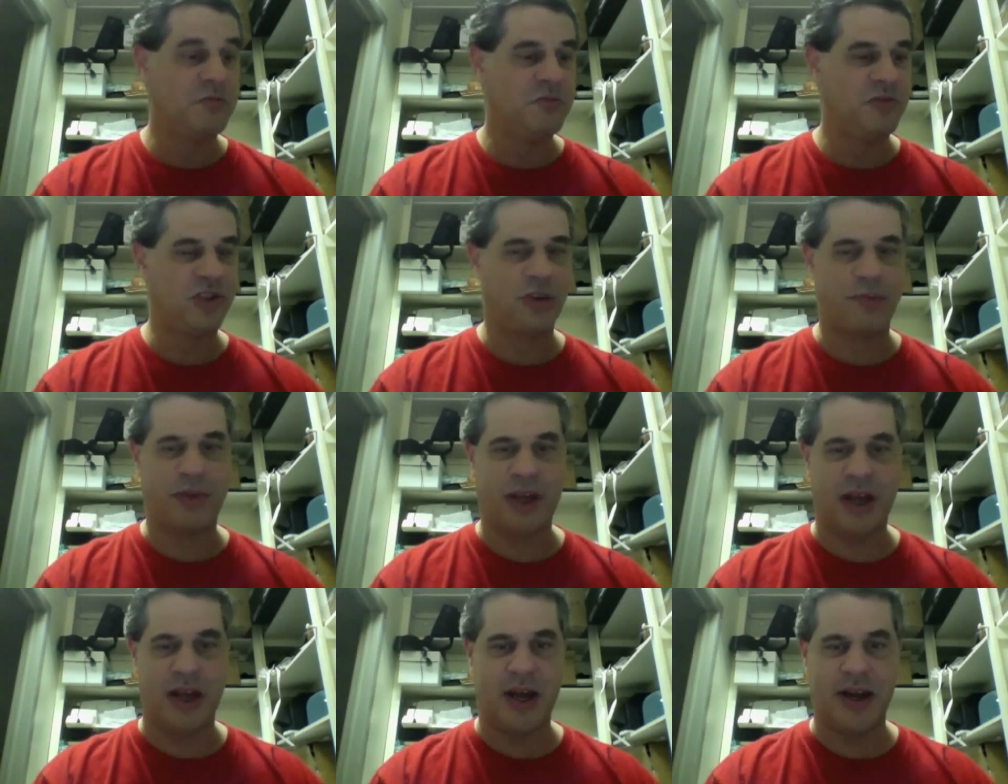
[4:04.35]
Should
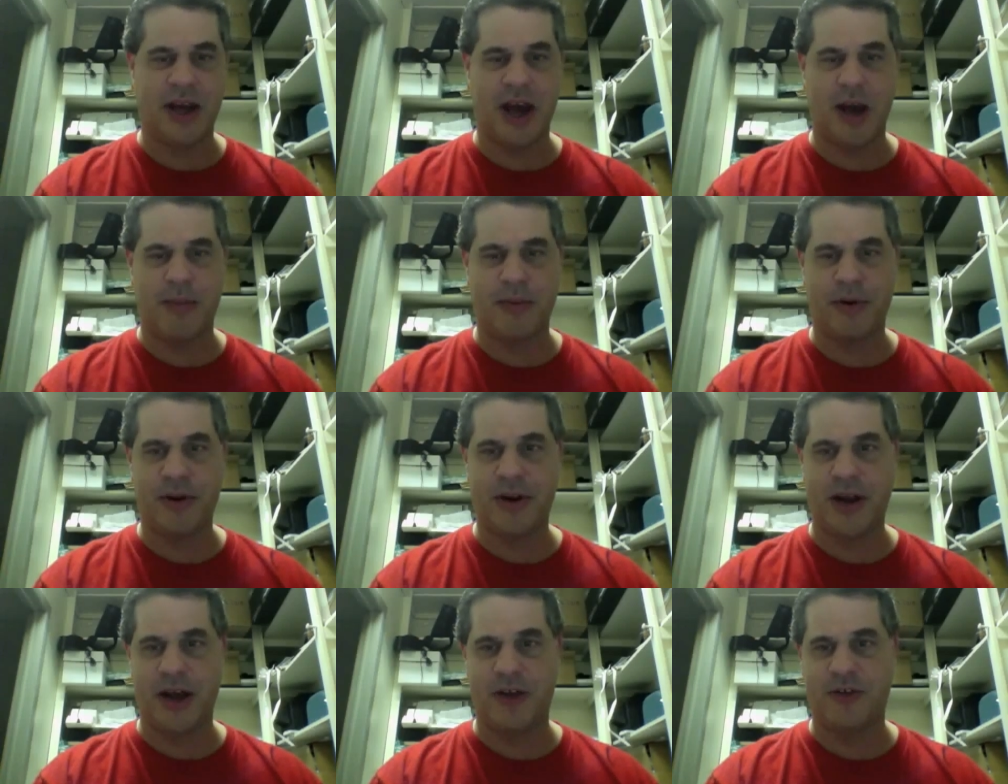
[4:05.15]
be handicapper of the
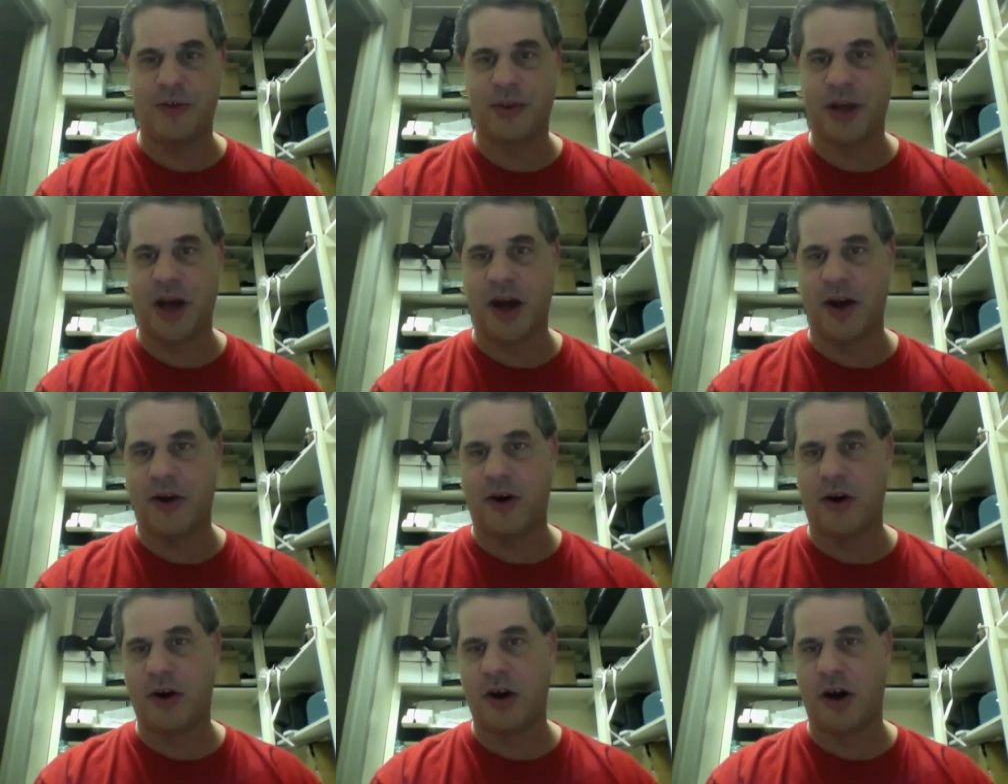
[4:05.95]
day, so we got it
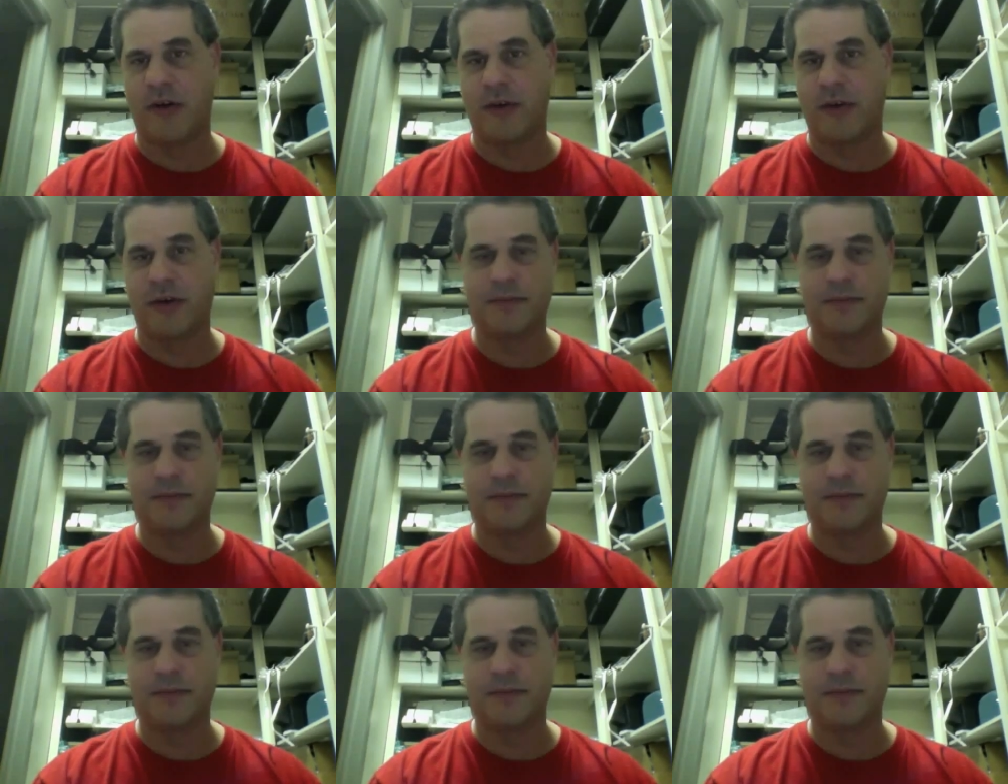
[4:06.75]
all covered.